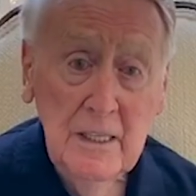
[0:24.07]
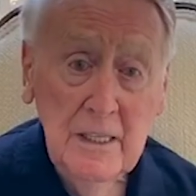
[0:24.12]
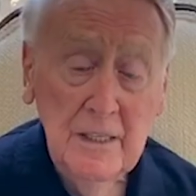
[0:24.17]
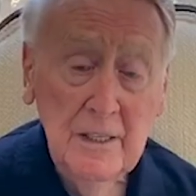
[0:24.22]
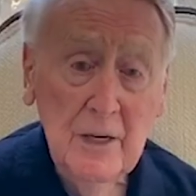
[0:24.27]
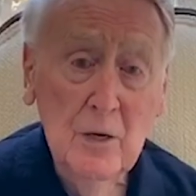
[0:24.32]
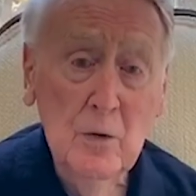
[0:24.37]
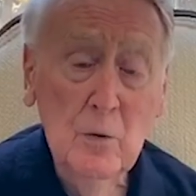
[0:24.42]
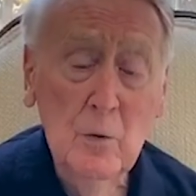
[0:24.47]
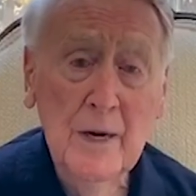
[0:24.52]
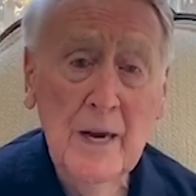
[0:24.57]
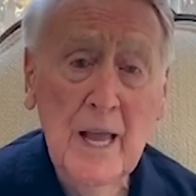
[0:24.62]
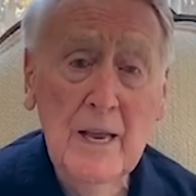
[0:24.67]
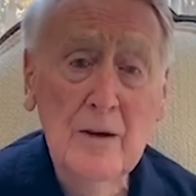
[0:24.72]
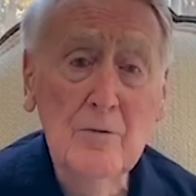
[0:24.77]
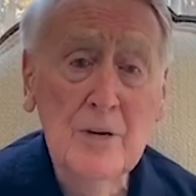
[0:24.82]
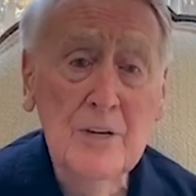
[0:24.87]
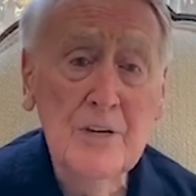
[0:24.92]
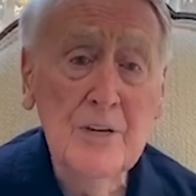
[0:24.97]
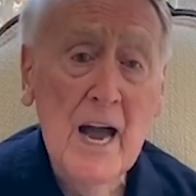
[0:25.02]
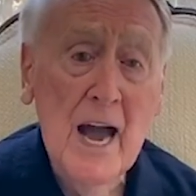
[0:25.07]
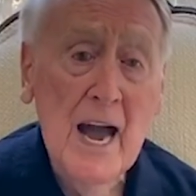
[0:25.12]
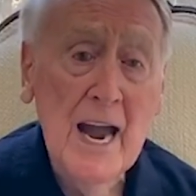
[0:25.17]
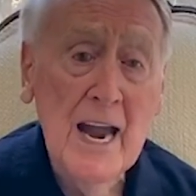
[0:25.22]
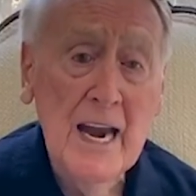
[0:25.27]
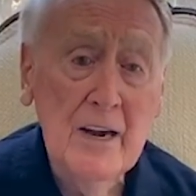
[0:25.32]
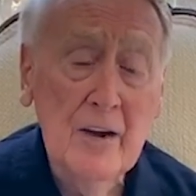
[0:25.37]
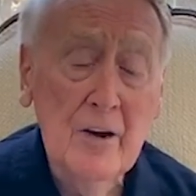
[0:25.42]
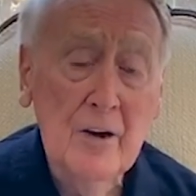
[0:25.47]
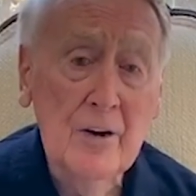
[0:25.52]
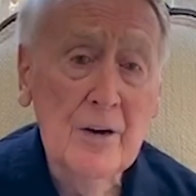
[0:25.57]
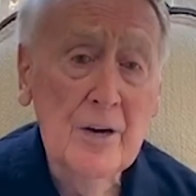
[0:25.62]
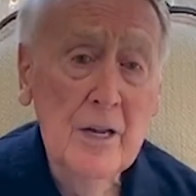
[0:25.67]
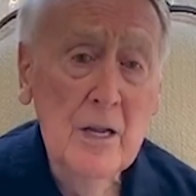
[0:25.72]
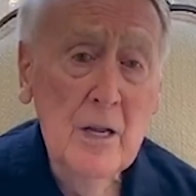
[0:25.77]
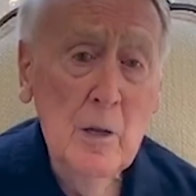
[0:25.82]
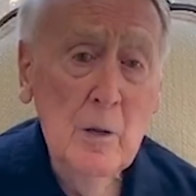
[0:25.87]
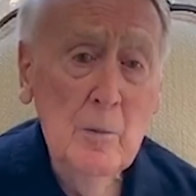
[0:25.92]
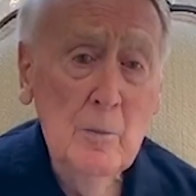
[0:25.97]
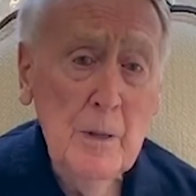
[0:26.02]
You know, when I retired,
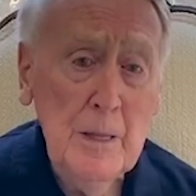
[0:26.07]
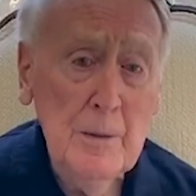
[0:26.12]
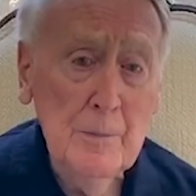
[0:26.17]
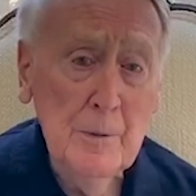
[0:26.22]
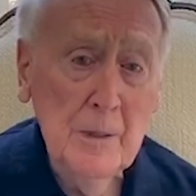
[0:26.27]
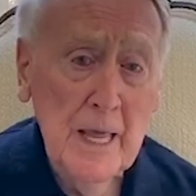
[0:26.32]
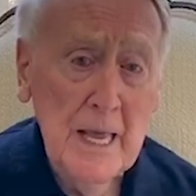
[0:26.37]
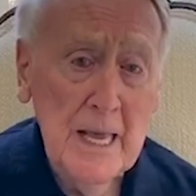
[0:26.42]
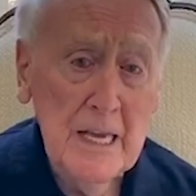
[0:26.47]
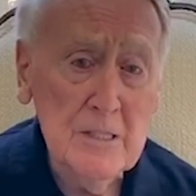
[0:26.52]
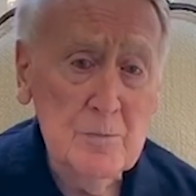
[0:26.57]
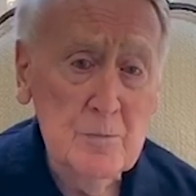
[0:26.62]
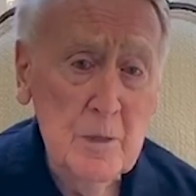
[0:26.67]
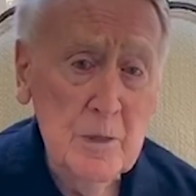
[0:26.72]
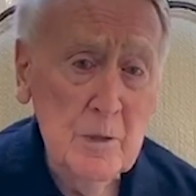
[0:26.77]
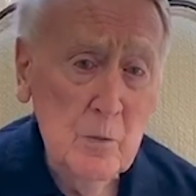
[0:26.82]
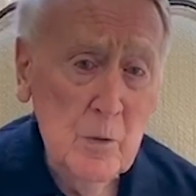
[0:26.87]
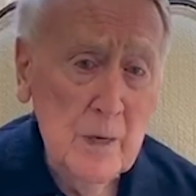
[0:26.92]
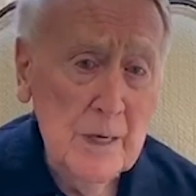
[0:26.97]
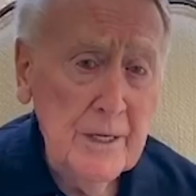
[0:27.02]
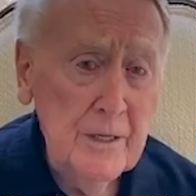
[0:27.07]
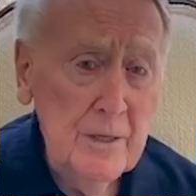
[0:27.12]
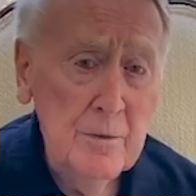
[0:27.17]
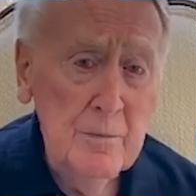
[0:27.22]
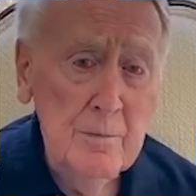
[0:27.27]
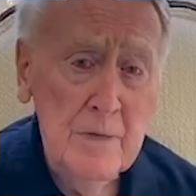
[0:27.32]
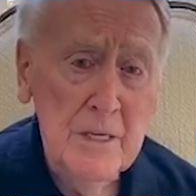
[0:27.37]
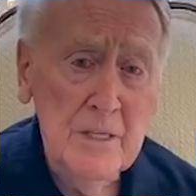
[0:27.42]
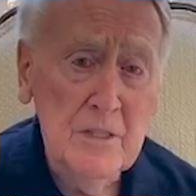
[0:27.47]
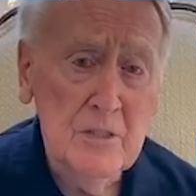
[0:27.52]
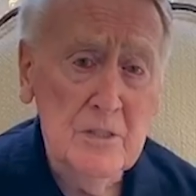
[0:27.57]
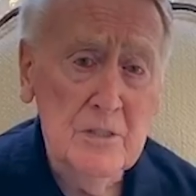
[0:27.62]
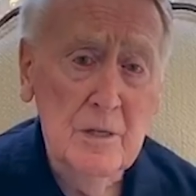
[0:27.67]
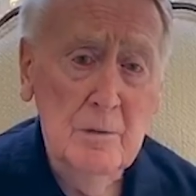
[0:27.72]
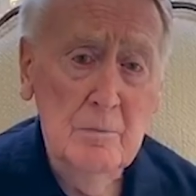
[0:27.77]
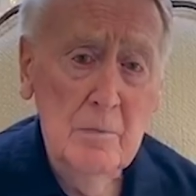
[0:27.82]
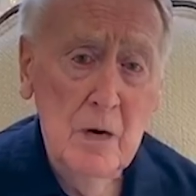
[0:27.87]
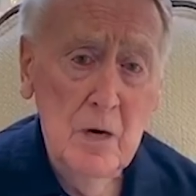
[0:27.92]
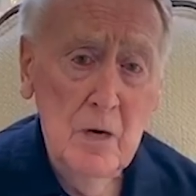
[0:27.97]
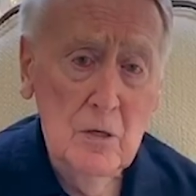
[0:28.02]
people asked me, what do you miss
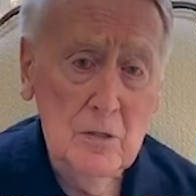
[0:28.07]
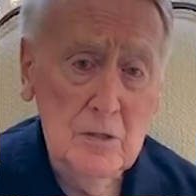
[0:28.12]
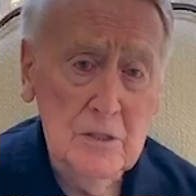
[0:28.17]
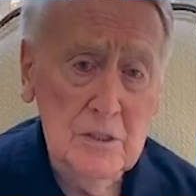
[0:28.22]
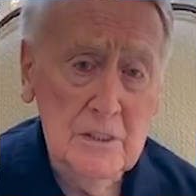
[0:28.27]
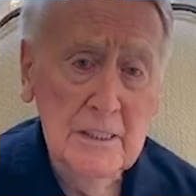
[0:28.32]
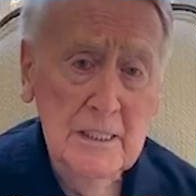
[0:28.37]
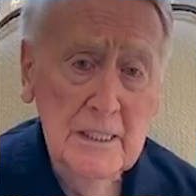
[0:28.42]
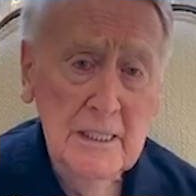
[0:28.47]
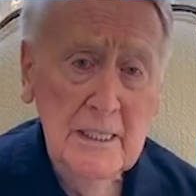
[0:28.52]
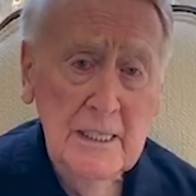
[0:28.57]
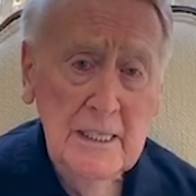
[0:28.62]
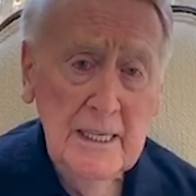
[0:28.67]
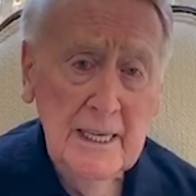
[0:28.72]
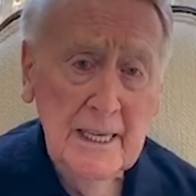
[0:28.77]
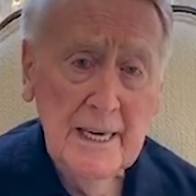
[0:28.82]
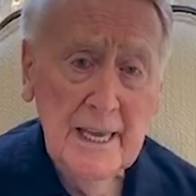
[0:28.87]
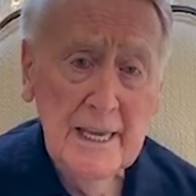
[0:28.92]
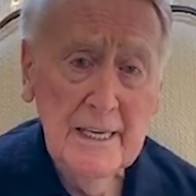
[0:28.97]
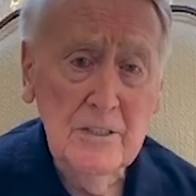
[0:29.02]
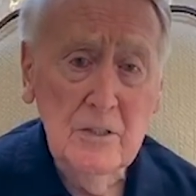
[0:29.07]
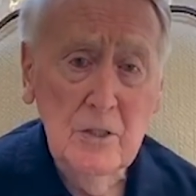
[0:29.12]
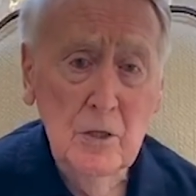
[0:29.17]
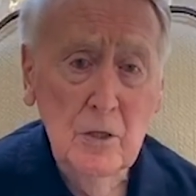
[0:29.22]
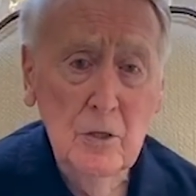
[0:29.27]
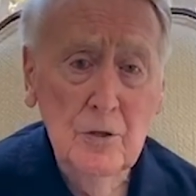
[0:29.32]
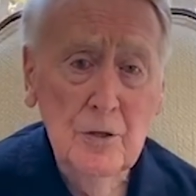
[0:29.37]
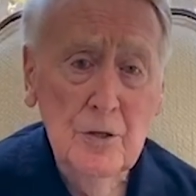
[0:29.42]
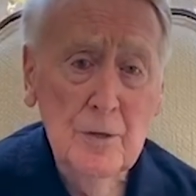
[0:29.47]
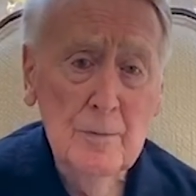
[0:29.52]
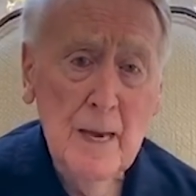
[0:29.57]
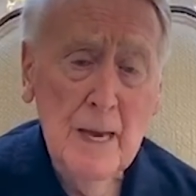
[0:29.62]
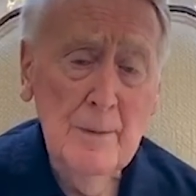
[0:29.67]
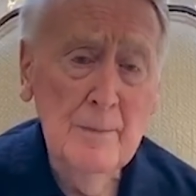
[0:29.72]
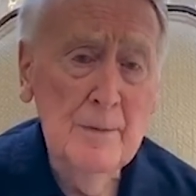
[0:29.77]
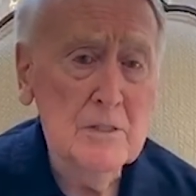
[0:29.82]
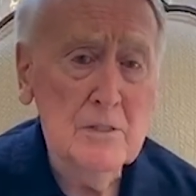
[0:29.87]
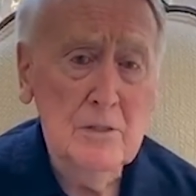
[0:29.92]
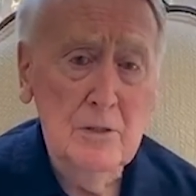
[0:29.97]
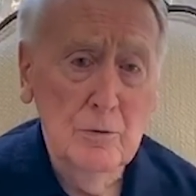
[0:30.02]
the most? And I told them, I
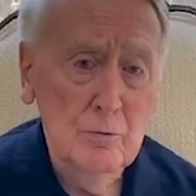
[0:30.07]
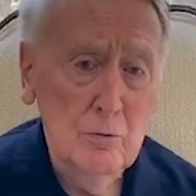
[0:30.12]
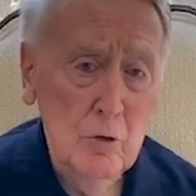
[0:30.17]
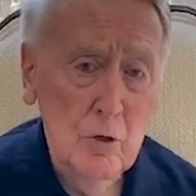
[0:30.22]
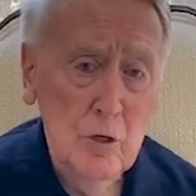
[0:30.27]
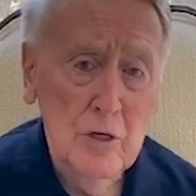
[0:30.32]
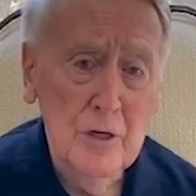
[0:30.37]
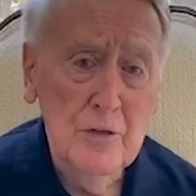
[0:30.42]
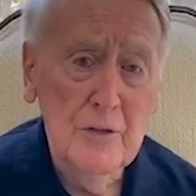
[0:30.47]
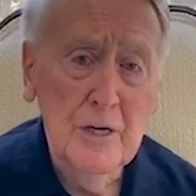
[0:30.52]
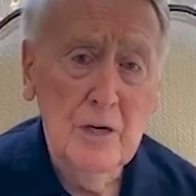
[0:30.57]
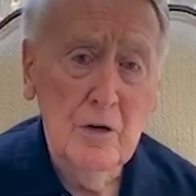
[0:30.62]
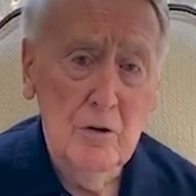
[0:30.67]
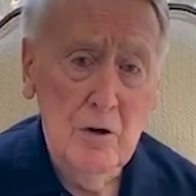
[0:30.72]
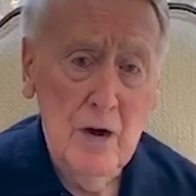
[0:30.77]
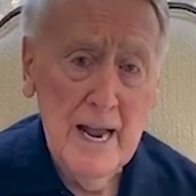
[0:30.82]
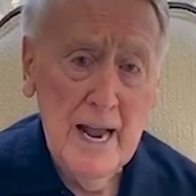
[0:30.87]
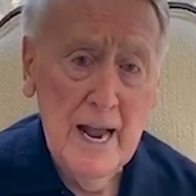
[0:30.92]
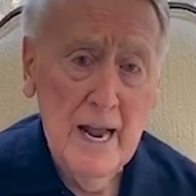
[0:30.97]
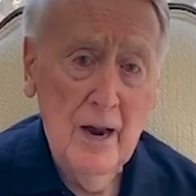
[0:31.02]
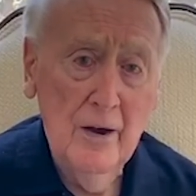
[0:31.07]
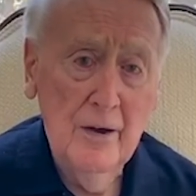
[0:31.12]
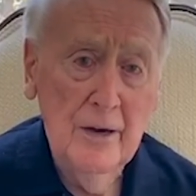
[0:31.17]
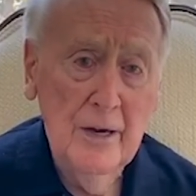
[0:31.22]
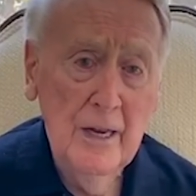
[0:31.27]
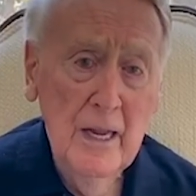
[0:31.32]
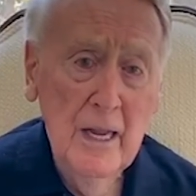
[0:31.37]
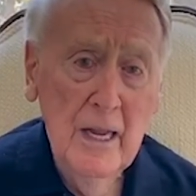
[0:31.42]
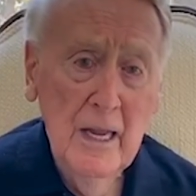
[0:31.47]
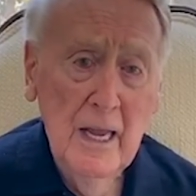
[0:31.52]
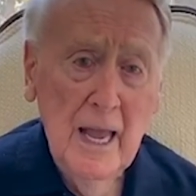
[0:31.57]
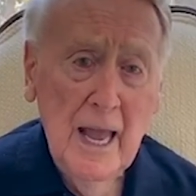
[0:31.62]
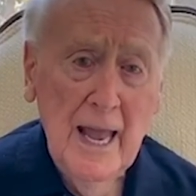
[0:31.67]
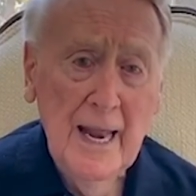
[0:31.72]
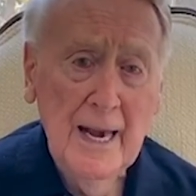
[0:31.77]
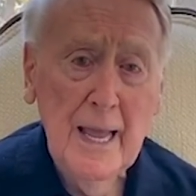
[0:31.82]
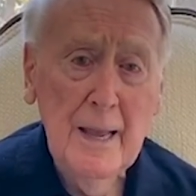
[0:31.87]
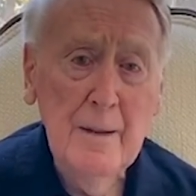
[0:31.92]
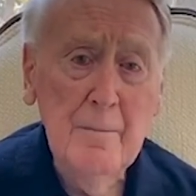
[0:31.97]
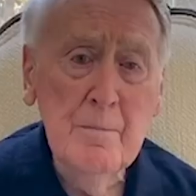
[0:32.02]
miss the roar of the crowd
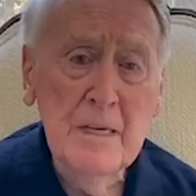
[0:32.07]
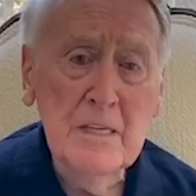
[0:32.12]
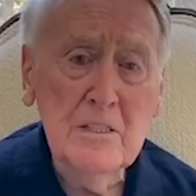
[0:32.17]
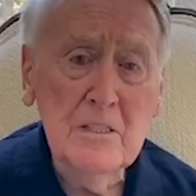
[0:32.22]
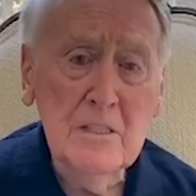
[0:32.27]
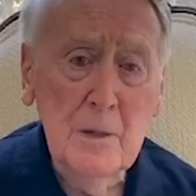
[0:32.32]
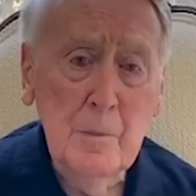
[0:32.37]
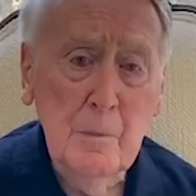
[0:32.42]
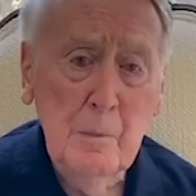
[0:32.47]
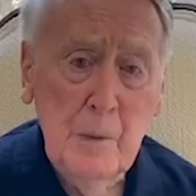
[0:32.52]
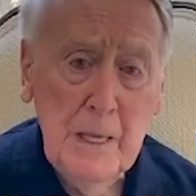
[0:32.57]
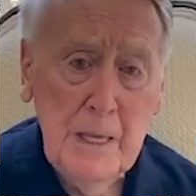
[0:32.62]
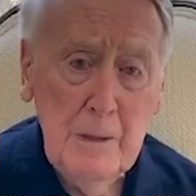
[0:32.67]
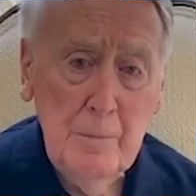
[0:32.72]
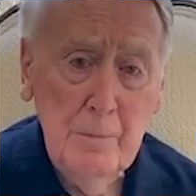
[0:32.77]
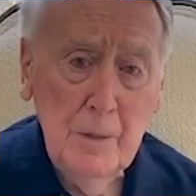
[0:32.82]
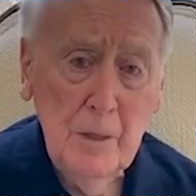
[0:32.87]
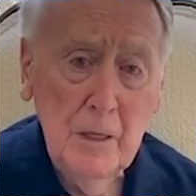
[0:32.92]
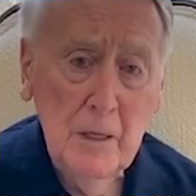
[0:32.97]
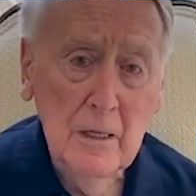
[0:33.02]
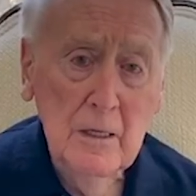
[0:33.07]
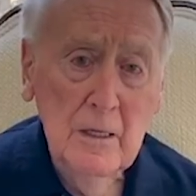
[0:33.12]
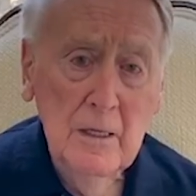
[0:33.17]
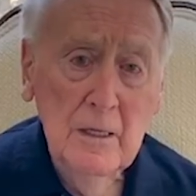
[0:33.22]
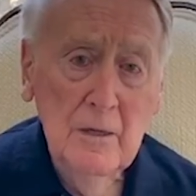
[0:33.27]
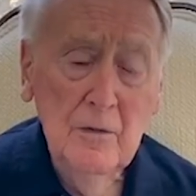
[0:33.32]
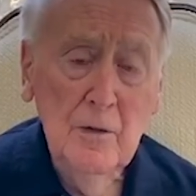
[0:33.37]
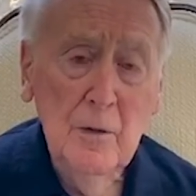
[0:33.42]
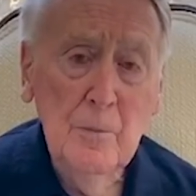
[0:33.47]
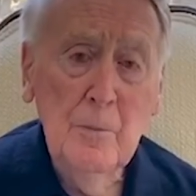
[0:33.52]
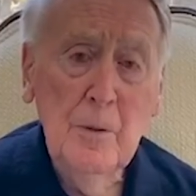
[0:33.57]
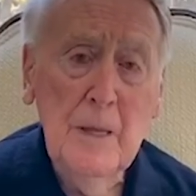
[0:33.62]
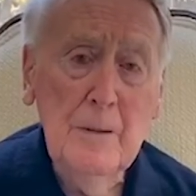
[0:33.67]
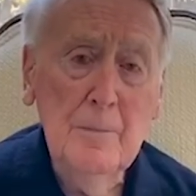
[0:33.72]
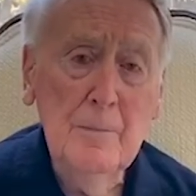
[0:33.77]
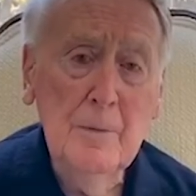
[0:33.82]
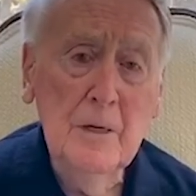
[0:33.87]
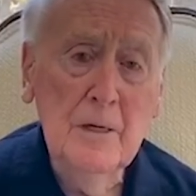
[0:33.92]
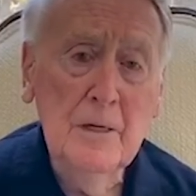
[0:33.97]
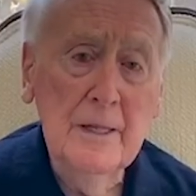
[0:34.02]
and I miss the people, the
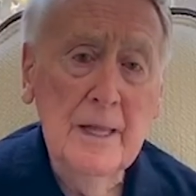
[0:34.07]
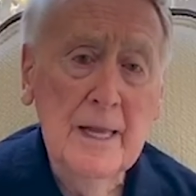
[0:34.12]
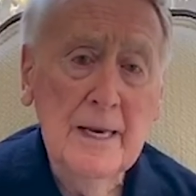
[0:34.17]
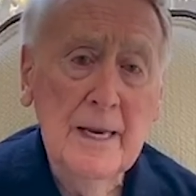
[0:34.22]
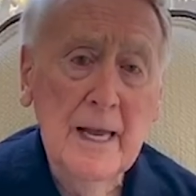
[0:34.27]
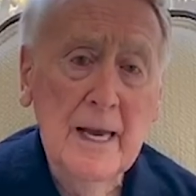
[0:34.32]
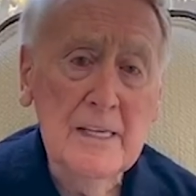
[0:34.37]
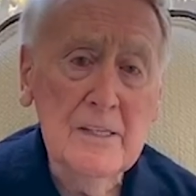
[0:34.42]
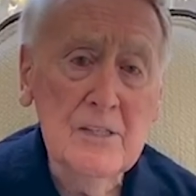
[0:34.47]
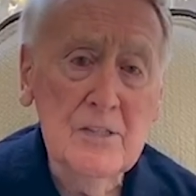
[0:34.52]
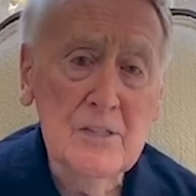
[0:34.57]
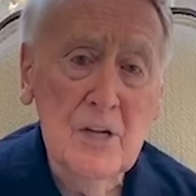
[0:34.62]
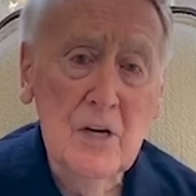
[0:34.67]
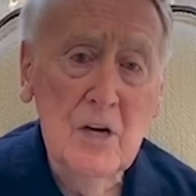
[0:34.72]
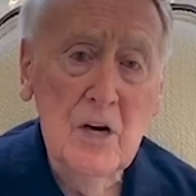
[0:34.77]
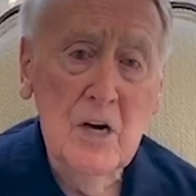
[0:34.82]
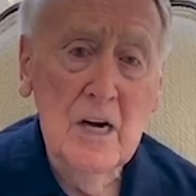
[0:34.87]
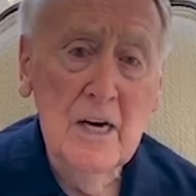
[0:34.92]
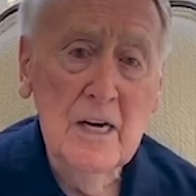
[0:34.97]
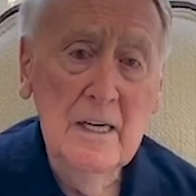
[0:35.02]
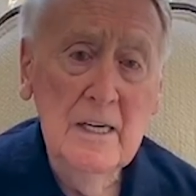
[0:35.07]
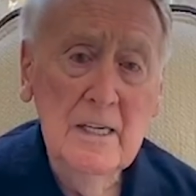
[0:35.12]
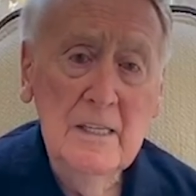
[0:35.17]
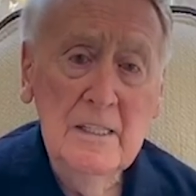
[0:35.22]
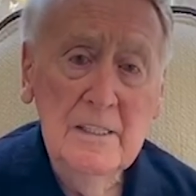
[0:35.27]
people that I saw